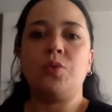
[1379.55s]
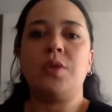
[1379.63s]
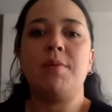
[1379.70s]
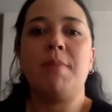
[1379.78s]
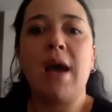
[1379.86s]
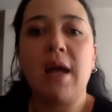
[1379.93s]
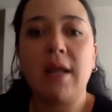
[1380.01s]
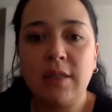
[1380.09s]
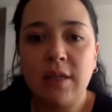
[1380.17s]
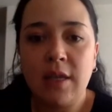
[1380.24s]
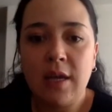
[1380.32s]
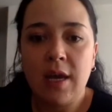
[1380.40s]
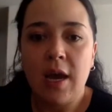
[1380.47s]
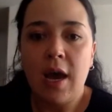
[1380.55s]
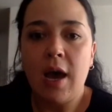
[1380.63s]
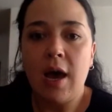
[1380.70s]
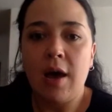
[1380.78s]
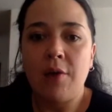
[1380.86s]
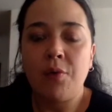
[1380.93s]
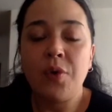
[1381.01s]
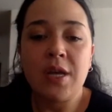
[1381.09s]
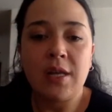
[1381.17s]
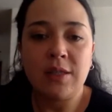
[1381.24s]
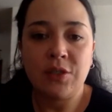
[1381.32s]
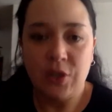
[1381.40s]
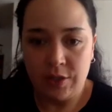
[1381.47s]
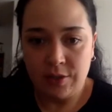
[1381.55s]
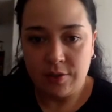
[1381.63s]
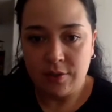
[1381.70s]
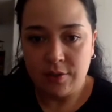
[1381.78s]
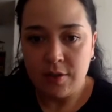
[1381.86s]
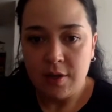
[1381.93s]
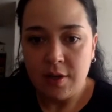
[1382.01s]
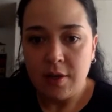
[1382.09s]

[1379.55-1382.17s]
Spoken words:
demand real changes.